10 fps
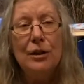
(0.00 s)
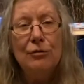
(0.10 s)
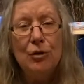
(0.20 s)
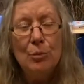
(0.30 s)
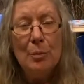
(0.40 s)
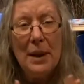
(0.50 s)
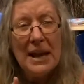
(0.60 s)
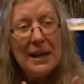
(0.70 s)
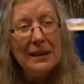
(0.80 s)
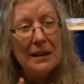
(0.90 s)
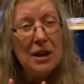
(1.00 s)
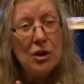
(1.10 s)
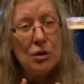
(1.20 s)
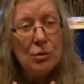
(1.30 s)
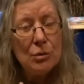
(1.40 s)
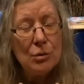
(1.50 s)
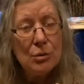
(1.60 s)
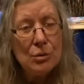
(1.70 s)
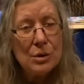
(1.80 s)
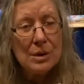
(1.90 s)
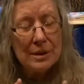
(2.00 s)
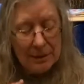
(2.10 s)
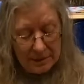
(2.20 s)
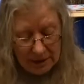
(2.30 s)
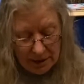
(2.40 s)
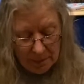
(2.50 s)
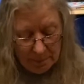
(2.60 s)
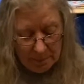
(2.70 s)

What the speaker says: if you mainly use, like the